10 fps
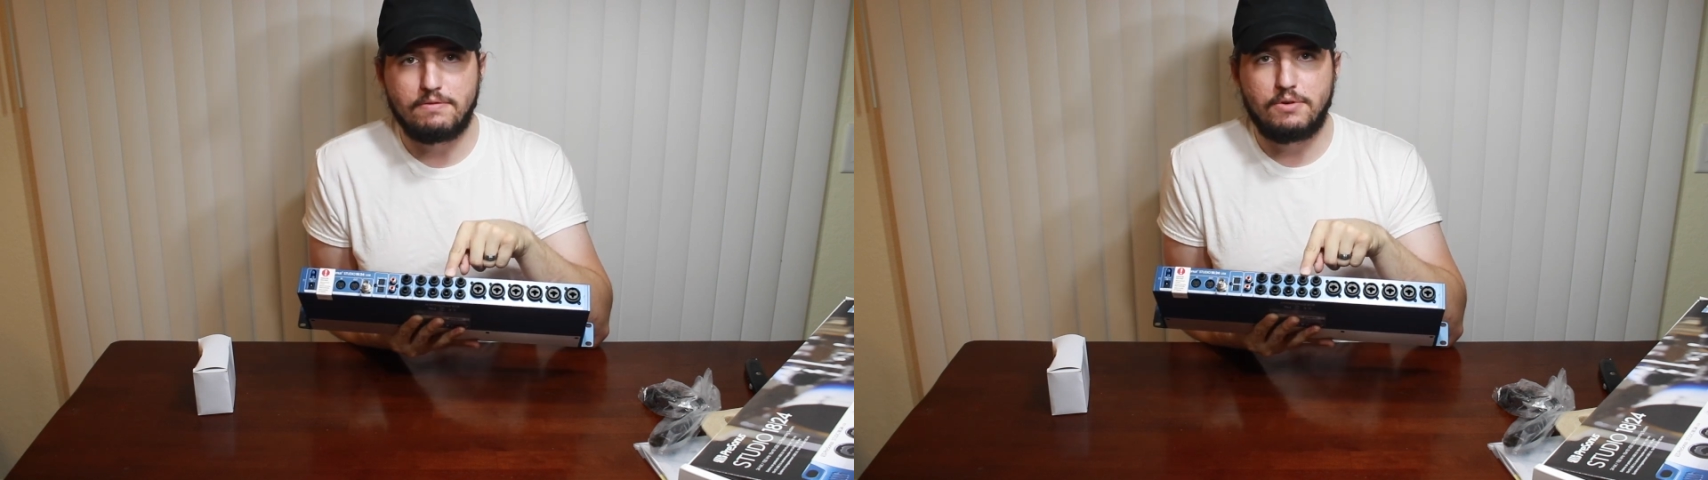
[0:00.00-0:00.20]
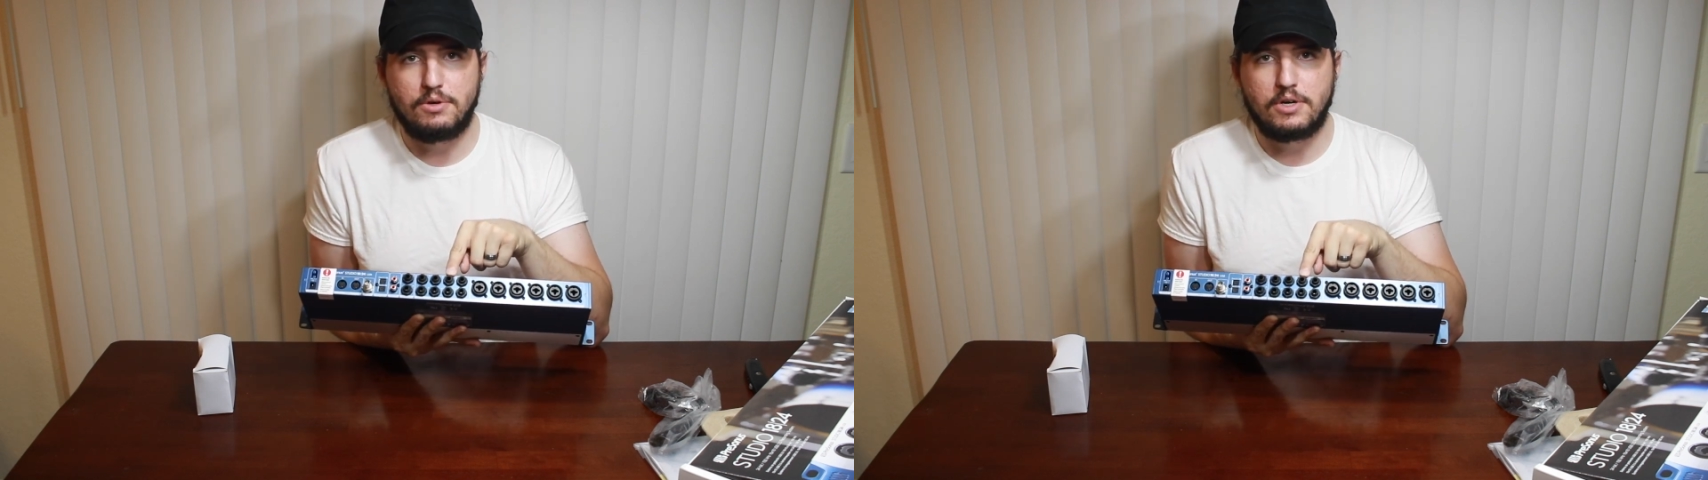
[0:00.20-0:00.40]

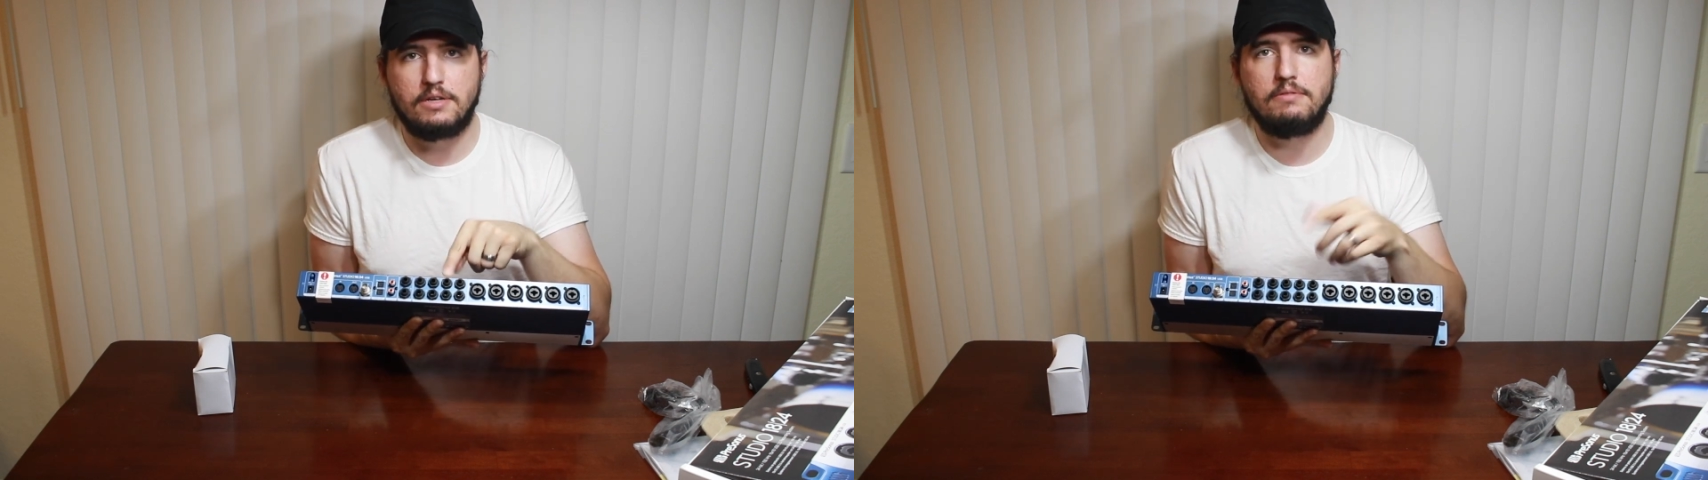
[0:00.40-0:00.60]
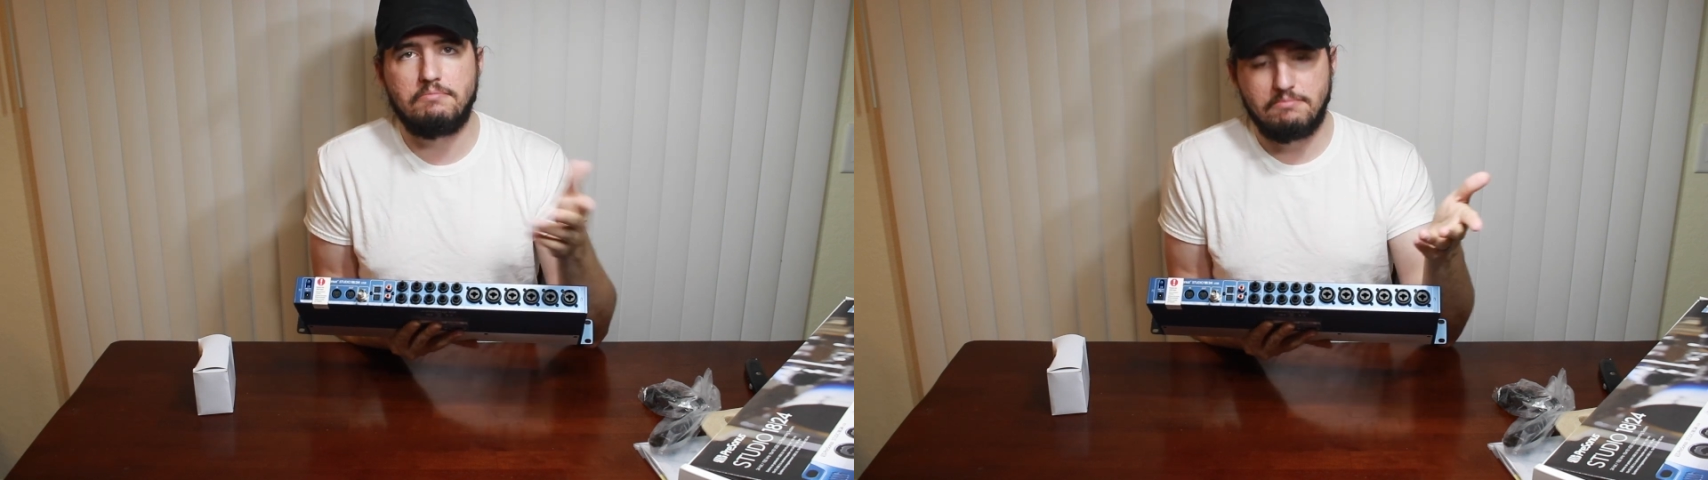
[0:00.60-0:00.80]

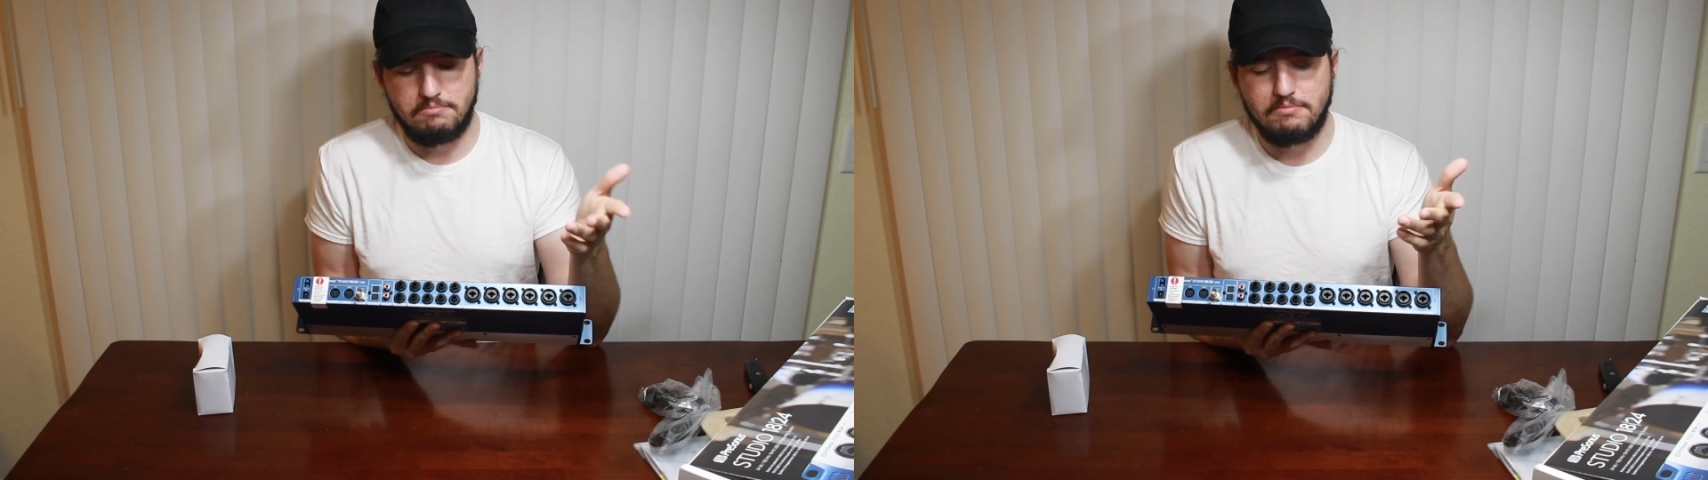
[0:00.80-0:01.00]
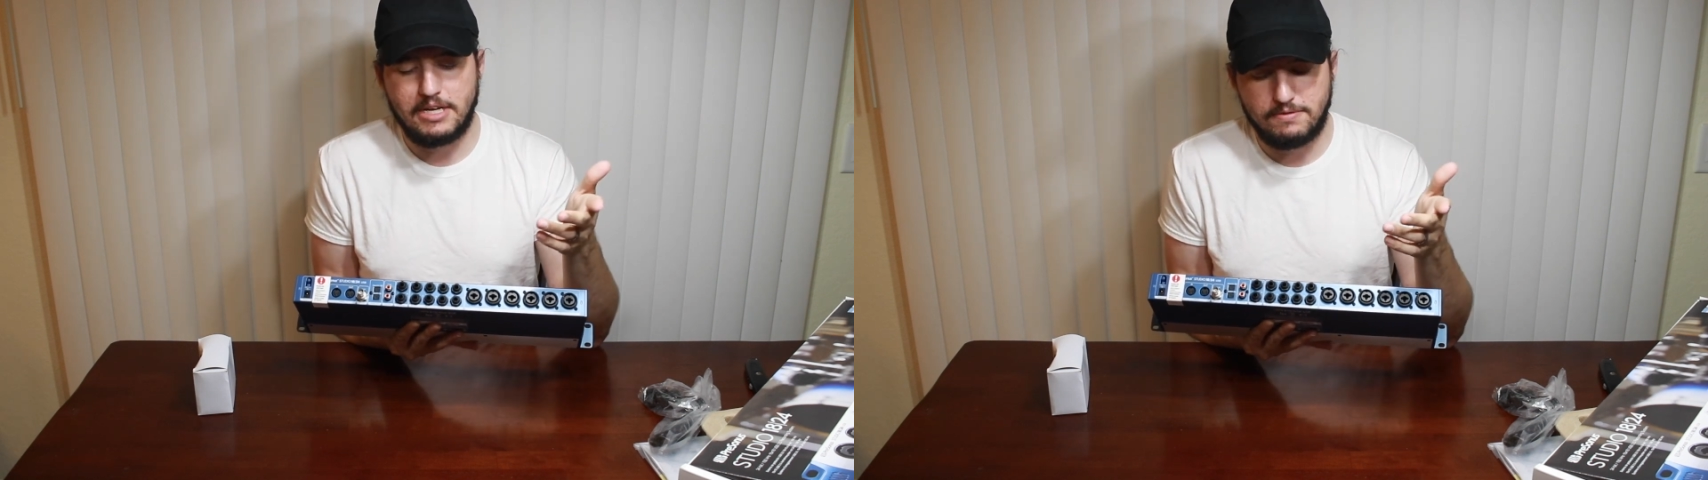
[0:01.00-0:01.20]
4.
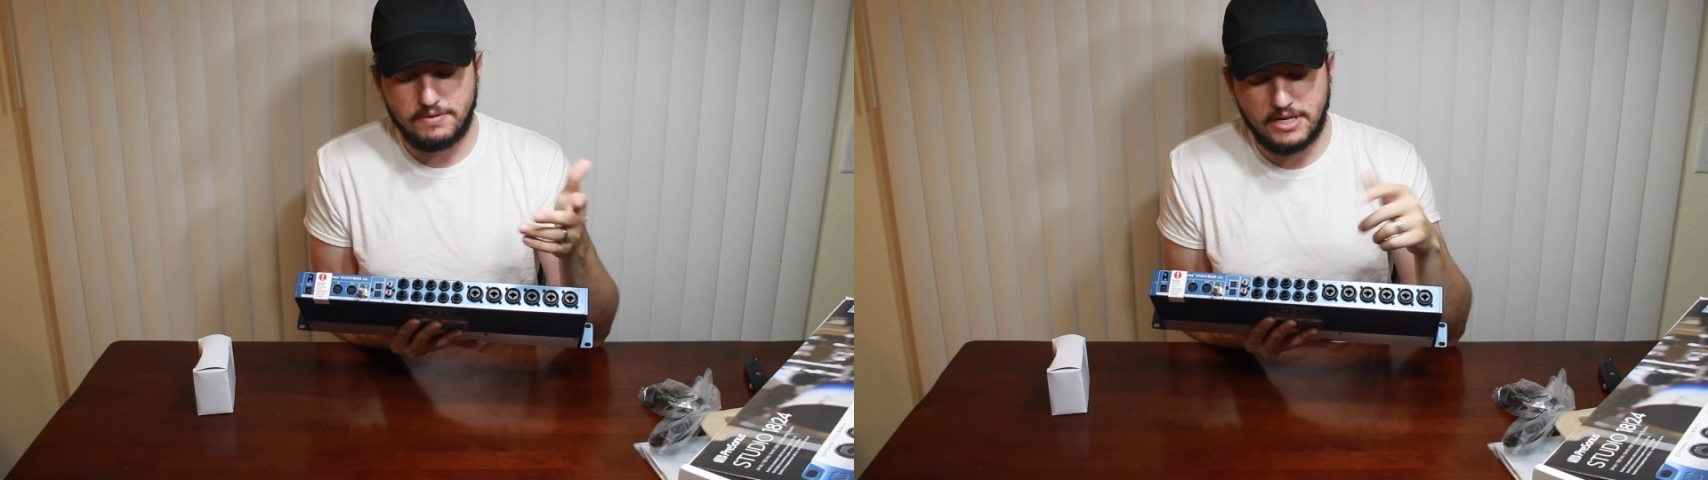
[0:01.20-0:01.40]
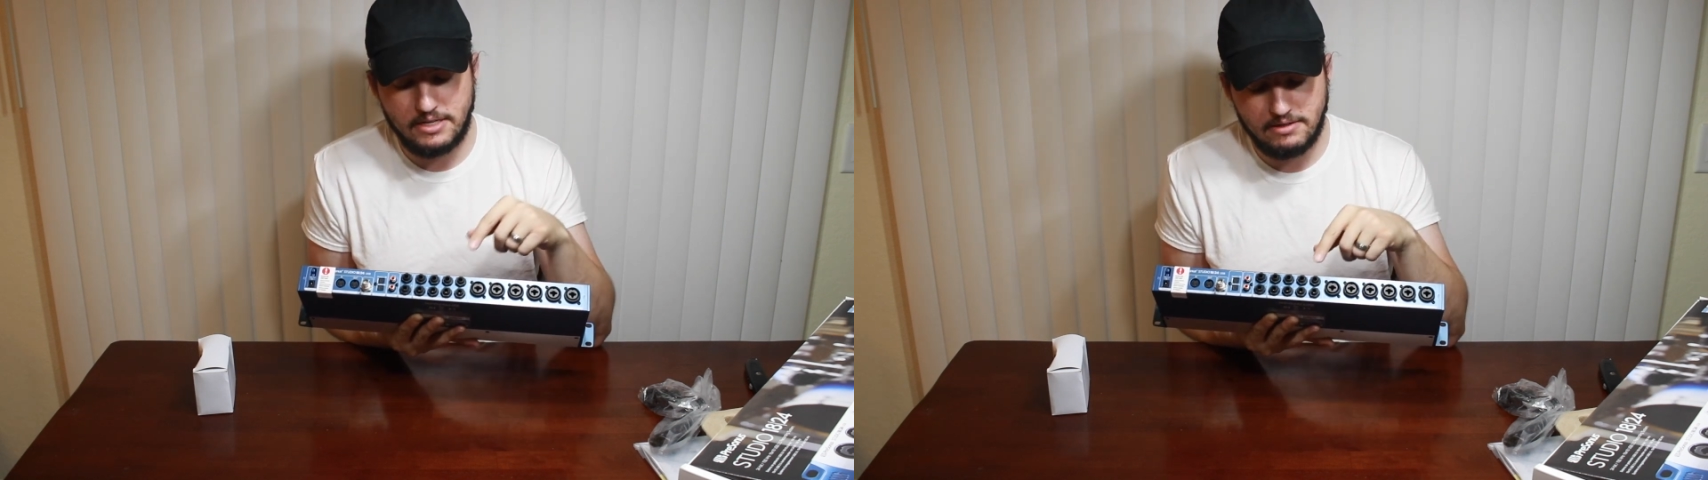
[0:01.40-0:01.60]
That's
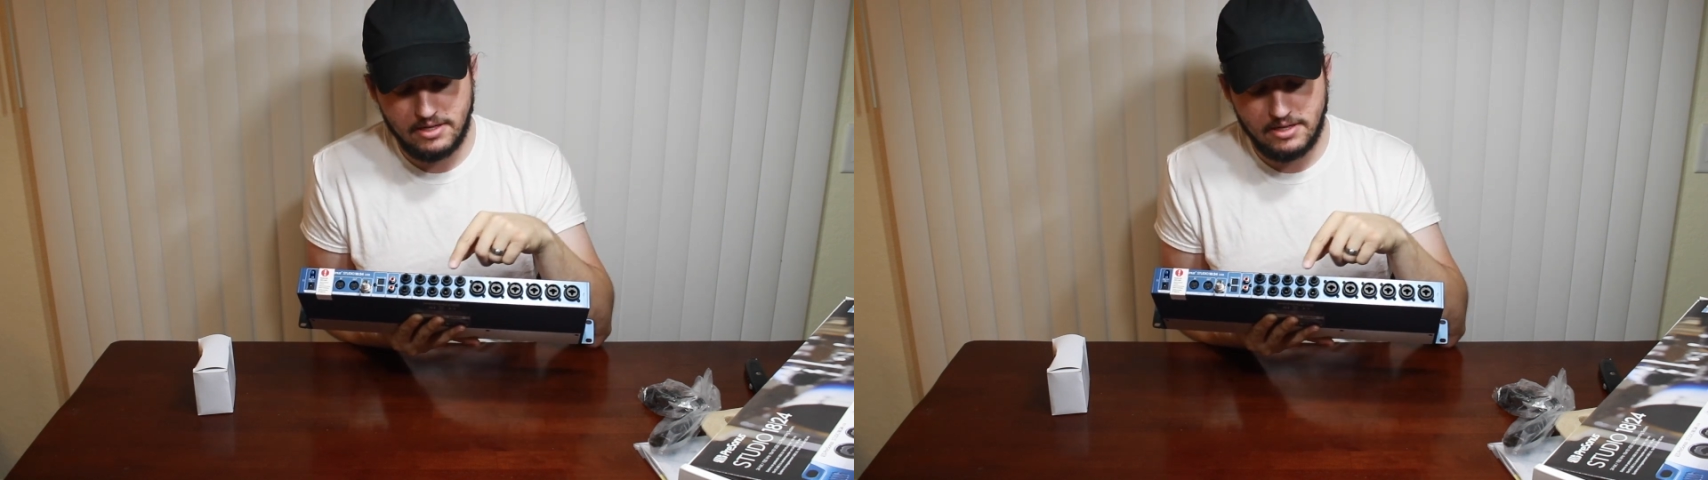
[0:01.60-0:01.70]
fine.